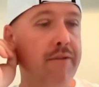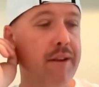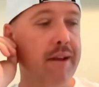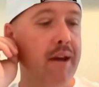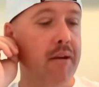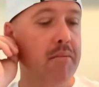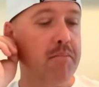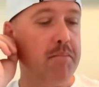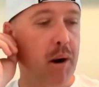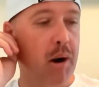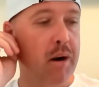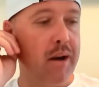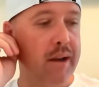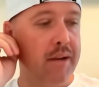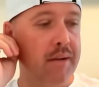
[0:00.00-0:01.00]
a
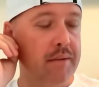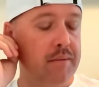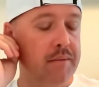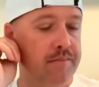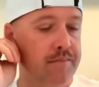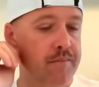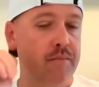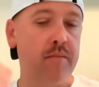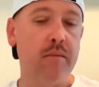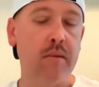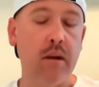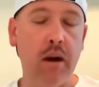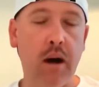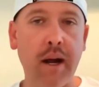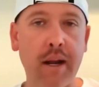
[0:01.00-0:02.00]
bargain
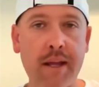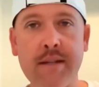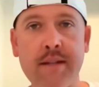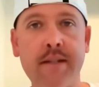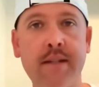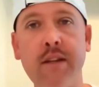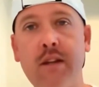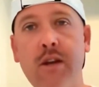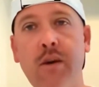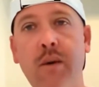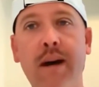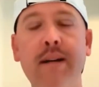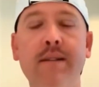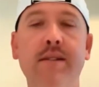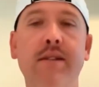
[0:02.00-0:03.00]
audience in the
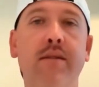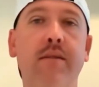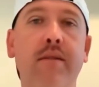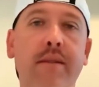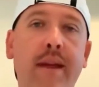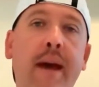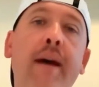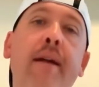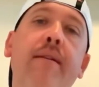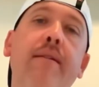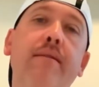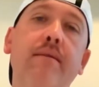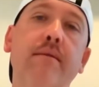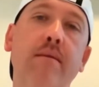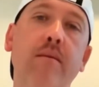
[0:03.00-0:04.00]
US that
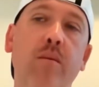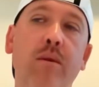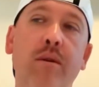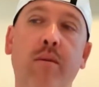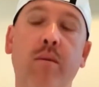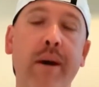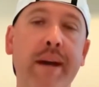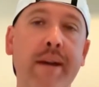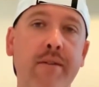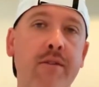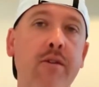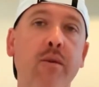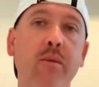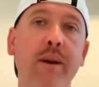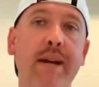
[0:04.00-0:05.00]
will wait
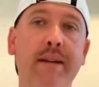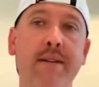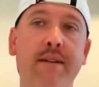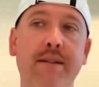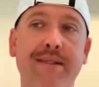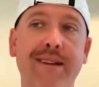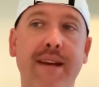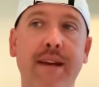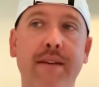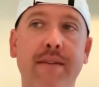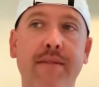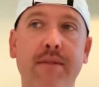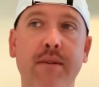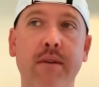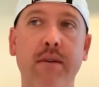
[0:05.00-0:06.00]
2 weeks to save